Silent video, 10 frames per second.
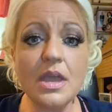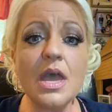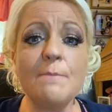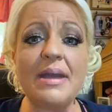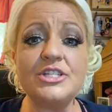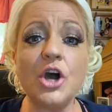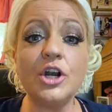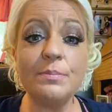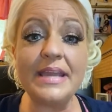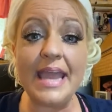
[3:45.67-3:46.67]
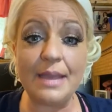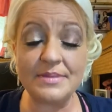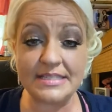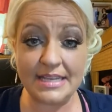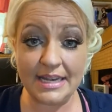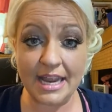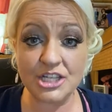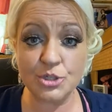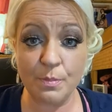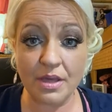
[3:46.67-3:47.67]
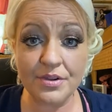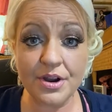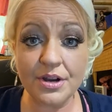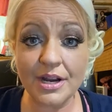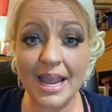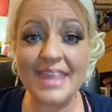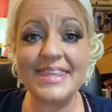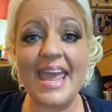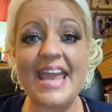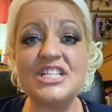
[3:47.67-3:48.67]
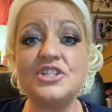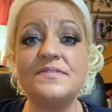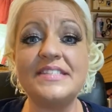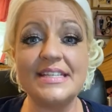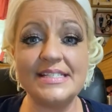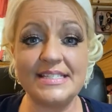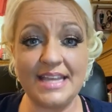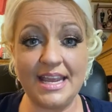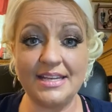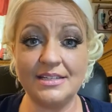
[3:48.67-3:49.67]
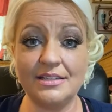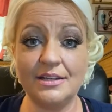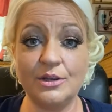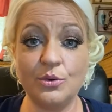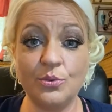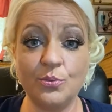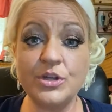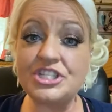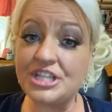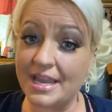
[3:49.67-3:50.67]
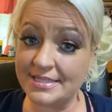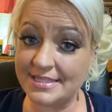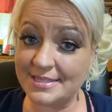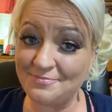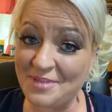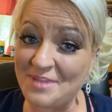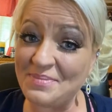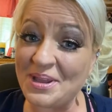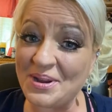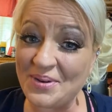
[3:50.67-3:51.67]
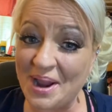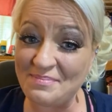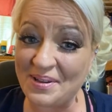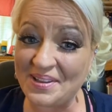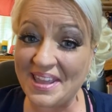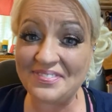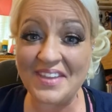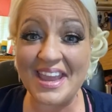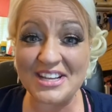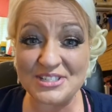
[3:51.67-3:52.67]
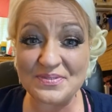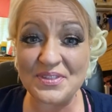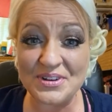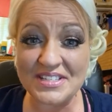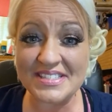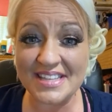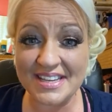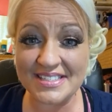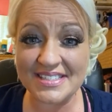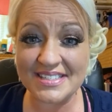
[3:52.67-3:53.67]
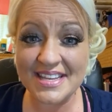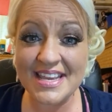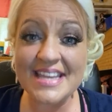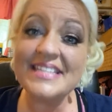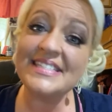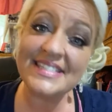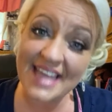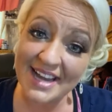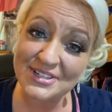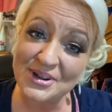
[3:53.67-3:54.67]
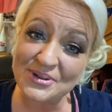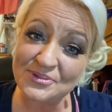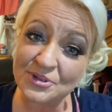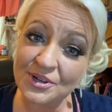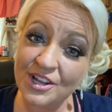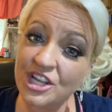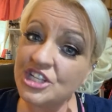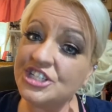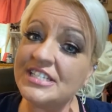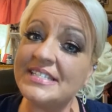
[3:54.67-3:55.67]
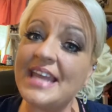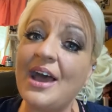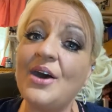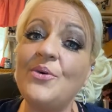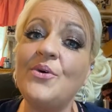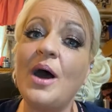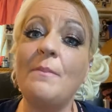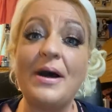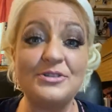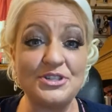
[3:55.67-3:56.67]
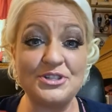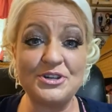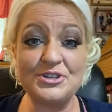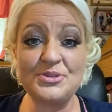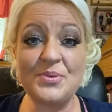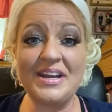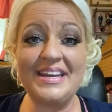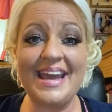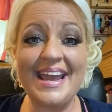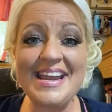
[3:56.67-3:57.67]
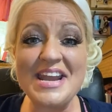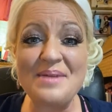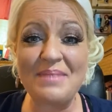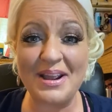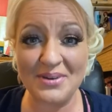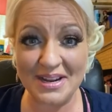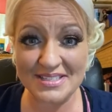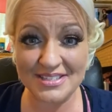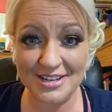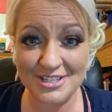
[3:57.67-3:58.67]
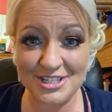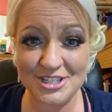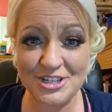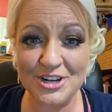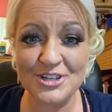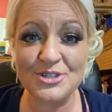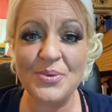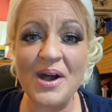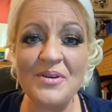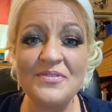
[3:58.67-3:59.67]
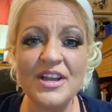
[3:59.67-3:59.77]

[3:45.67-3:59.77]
My daughter became a teenage mother at the age of 16, which, yes, made me a grandma at the age of 36. Side note, she's now about to turn 29. My grandson just turned 12.